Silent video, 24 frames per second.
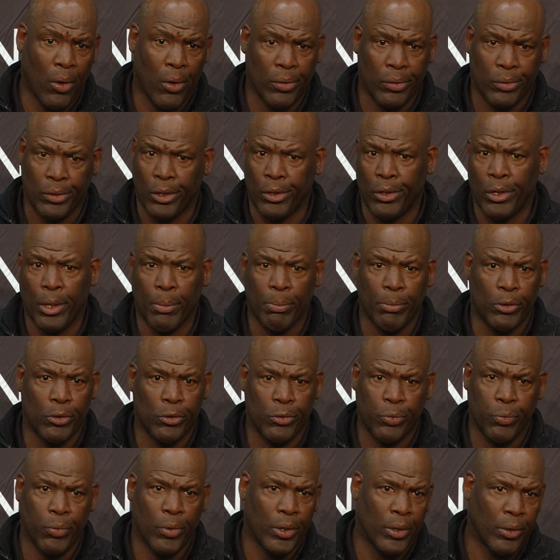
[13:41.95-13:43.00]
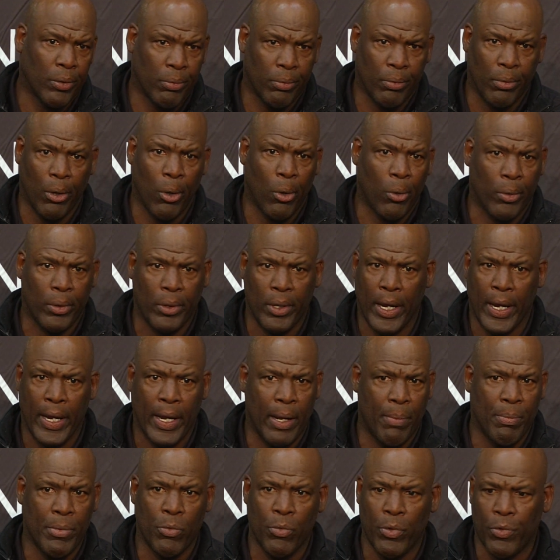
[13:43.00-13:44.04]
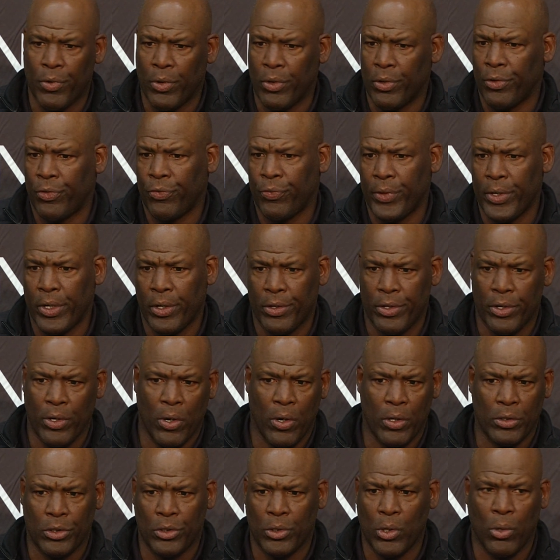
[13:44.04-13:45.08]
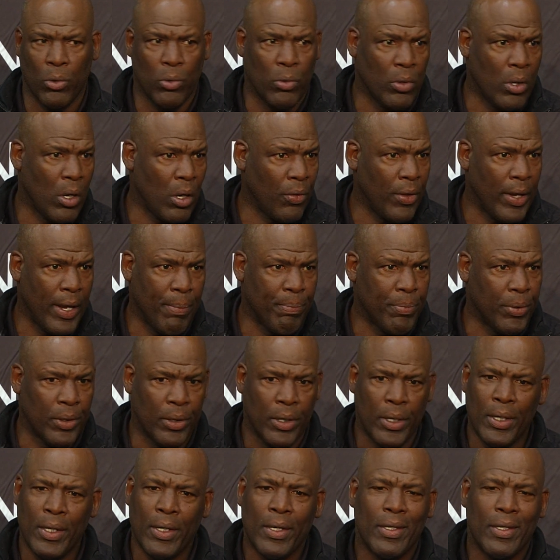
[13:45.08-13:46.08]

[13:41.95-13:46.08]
The numbers were okay. I mean, we were under 300 yards total and all that, but